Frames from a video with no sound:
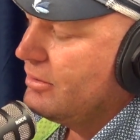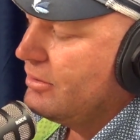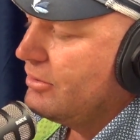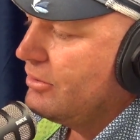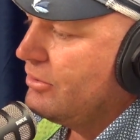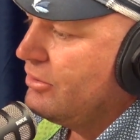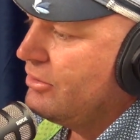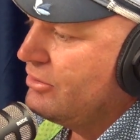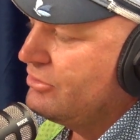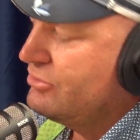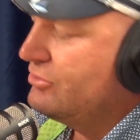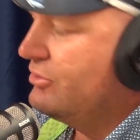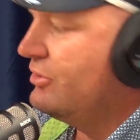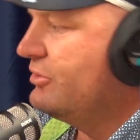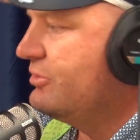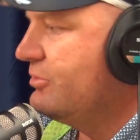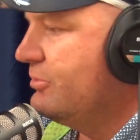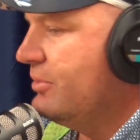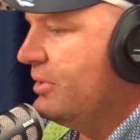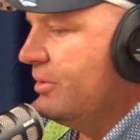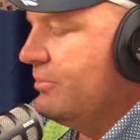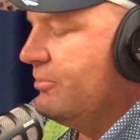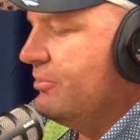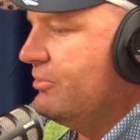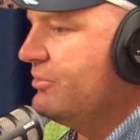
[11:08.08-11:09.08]
hindsight's a
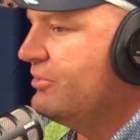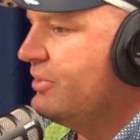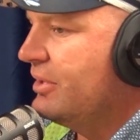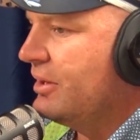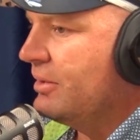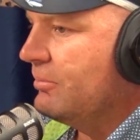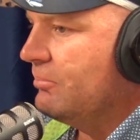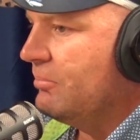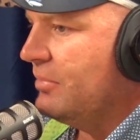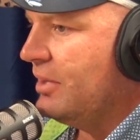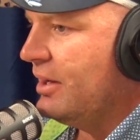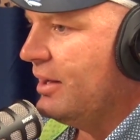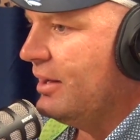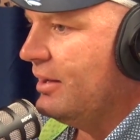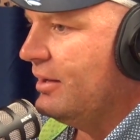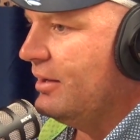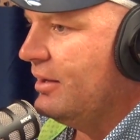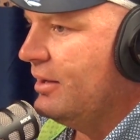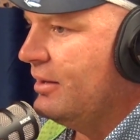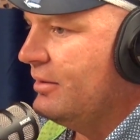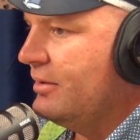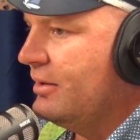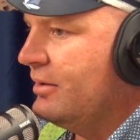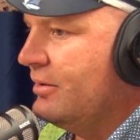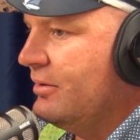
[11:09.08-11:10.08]
wonderful thing, but
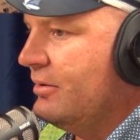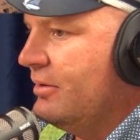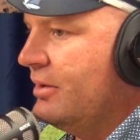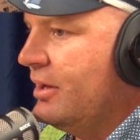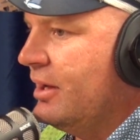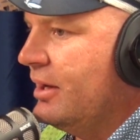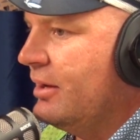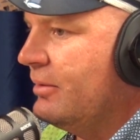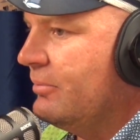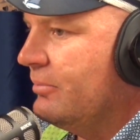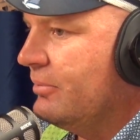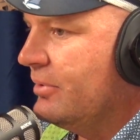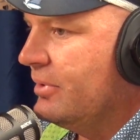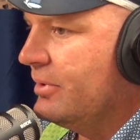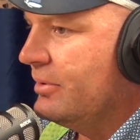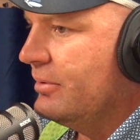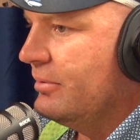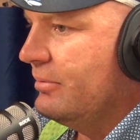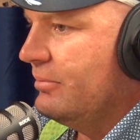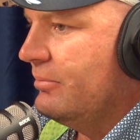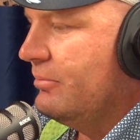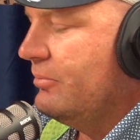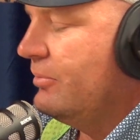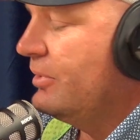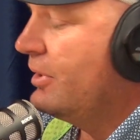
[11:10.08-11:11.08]
at the end of the day, we
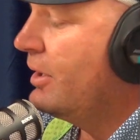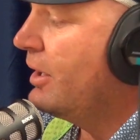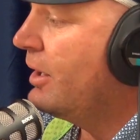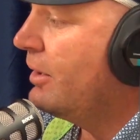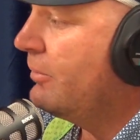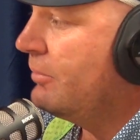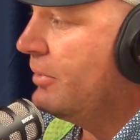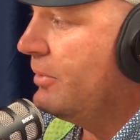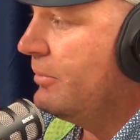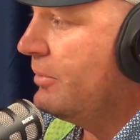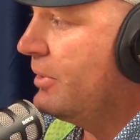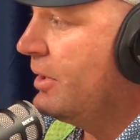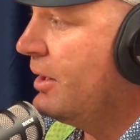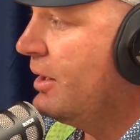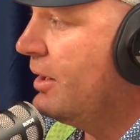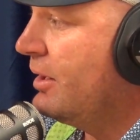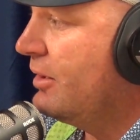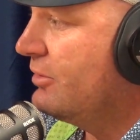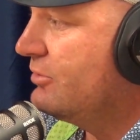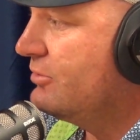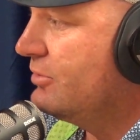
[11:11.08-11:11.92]
are where we are.